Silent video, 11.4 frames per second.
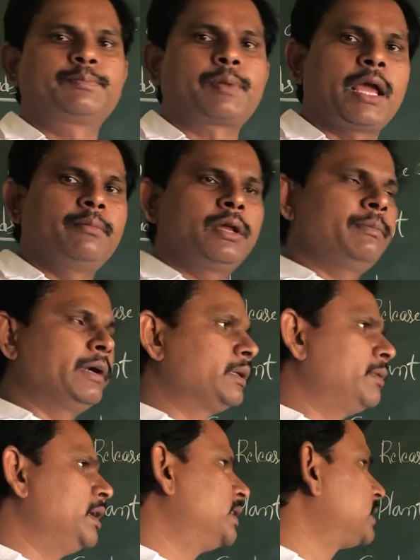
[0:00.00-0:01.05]
Primary
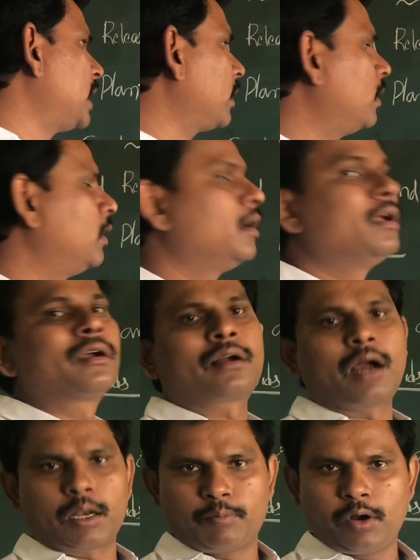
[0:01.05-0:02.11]
metabolites are
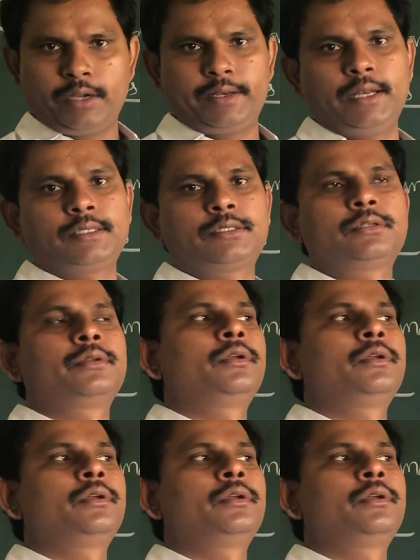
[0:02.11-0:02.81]
carbohydrates,